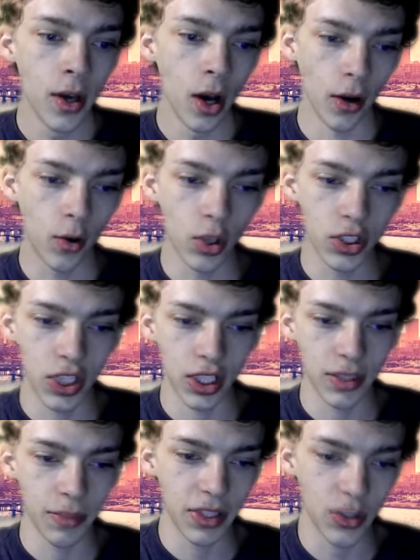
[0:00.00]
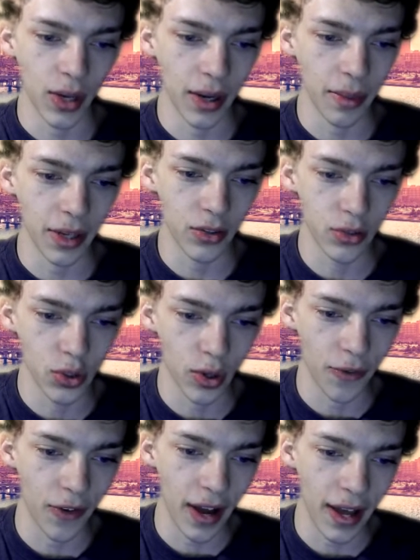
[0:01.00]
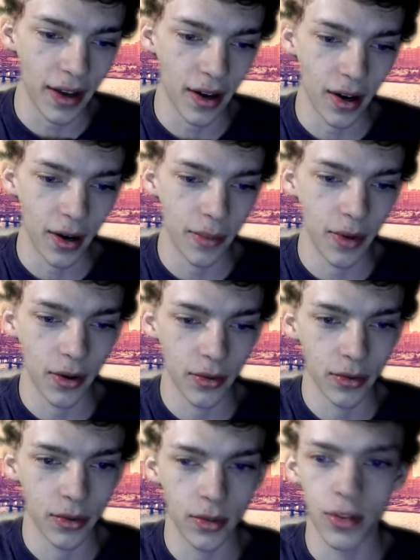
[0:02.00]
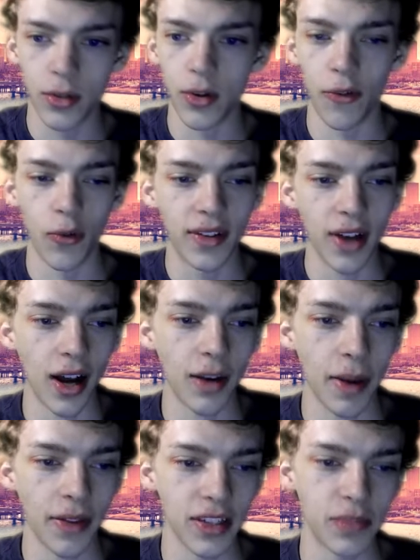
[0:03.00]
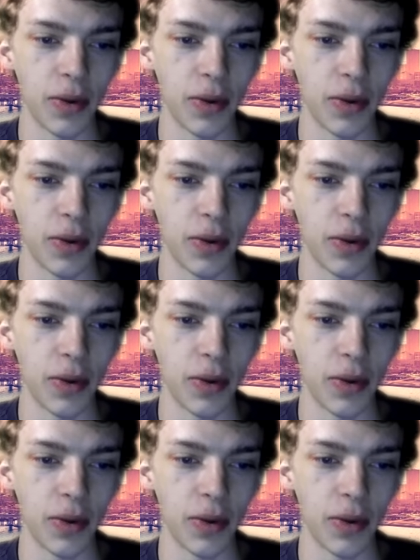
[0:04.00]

Of course, Justin Mitchell, I'm not too sure if we talked about this,